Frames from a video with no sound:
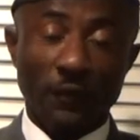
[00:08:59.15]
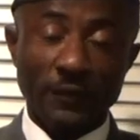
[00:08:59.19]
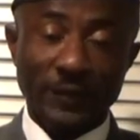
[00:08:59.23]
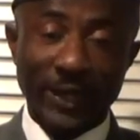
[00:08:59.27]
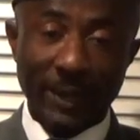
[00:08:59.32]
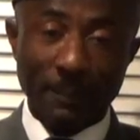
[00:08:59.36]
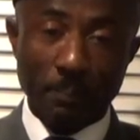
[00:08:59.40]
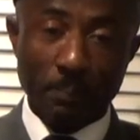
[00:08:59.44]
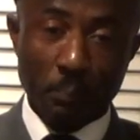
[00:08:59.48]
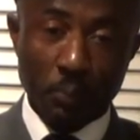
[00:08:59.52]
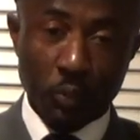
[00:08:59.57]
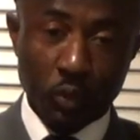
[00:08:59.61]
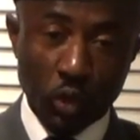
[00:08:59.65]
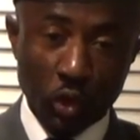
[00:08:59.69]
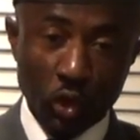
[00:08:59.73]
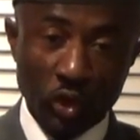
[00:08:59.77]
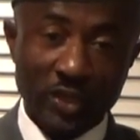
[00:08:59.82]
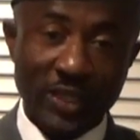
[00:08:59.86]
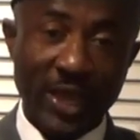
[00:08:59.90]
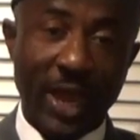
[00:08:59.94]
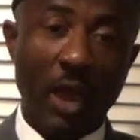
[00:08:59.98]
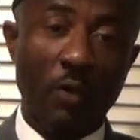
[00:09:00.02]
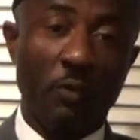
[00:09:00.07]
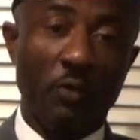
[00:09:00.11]
of that
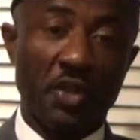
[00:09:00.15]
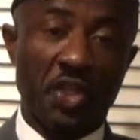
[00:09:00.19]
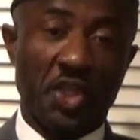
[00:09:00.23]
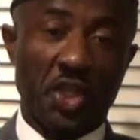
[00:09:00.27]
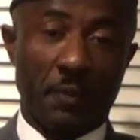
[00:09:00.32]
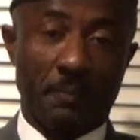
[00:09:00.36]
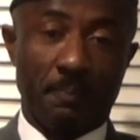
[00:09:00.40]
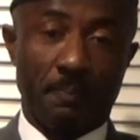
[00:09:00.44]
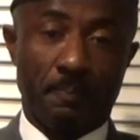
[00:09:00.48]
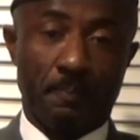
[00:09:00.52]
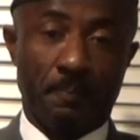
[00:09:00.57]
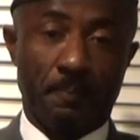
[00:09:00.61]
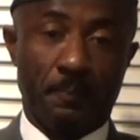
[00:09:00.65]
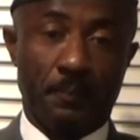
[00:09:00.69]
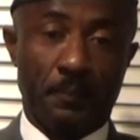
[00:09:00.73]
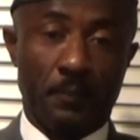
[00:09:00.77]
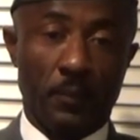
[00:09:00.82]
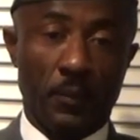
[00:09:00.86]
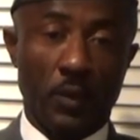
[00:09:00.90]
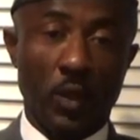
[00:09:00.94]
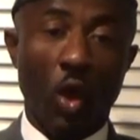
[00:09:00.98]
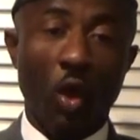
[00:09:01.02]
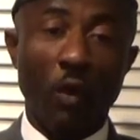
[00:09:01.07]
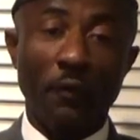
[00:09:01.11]
brutal regime,
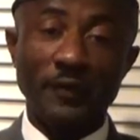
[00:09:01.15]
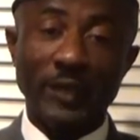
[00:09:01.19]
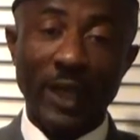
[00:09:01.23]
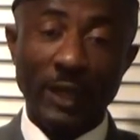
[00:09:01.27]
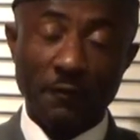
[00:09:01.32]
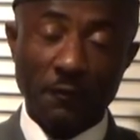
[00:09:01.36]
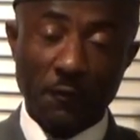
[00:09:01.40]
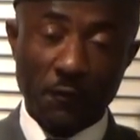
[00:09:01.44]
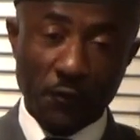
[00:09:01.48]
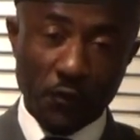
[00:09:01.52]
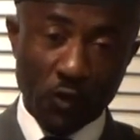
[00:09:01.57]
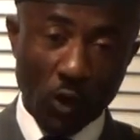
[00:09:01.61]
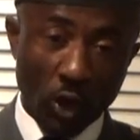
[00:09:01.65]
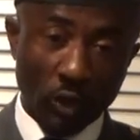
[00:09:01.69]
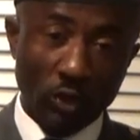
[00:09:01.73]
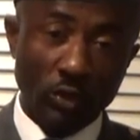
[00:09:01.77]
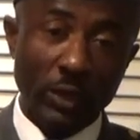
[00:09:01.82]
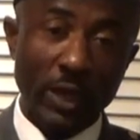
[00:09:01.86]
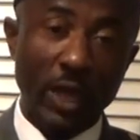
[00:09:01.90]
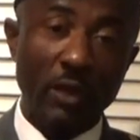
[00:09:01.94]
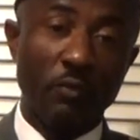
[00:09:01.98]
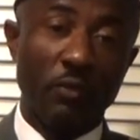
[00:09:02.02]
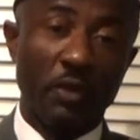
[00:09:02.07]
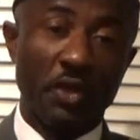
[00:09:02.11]
of that
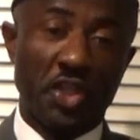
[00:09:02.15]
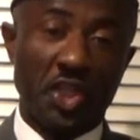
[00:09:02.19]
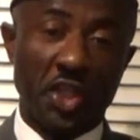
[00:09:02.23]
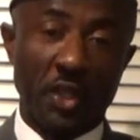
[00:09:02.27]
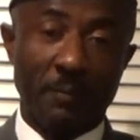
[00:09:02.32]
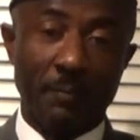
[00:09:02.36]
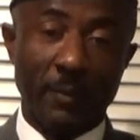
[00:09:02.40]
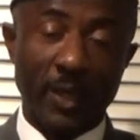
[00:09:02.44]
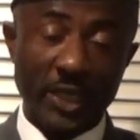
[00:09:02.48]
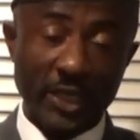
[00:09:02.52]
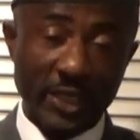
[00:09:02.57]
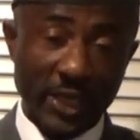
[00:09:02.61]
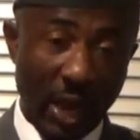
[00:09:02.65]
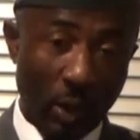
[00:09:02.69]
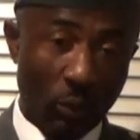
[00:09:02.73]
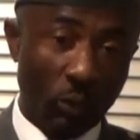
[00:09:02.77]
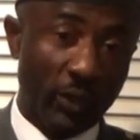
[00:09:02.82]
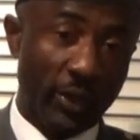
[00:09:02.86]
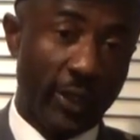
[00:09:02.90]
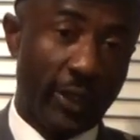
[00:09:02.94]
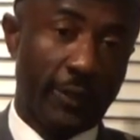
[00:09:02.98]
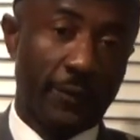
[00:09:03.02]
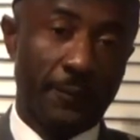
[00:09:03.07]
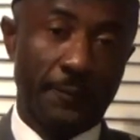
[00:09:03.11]
fraudulent regime in
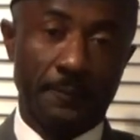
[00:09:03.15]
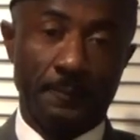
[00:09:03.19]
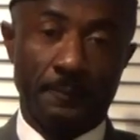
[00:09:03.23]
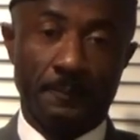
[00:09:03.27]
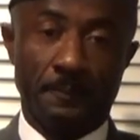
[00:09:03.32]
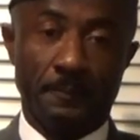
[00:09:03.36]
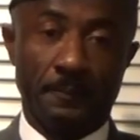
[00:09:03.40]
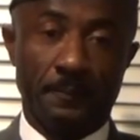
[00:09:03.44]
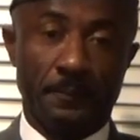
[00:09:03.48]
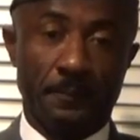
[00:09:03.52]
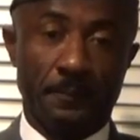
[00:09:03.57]
Yaoundé,